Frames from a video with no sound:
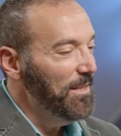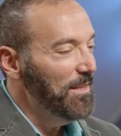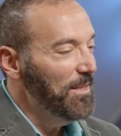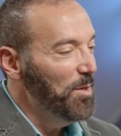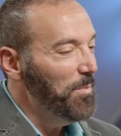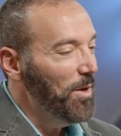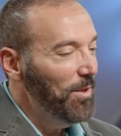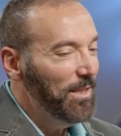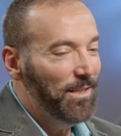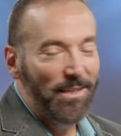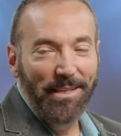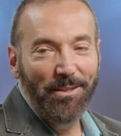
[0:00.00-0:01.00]
the
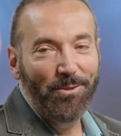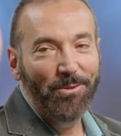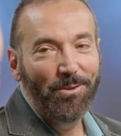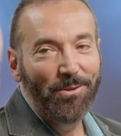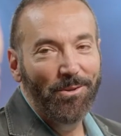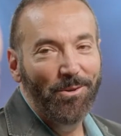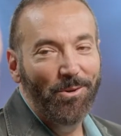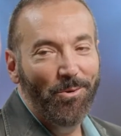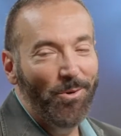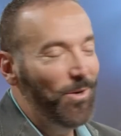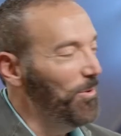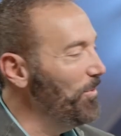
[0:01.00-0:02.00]
Napoleon Hill
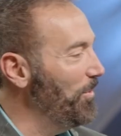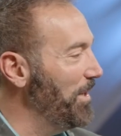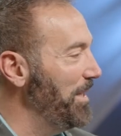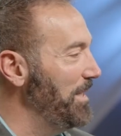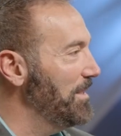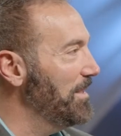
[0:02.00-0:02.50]
quote where he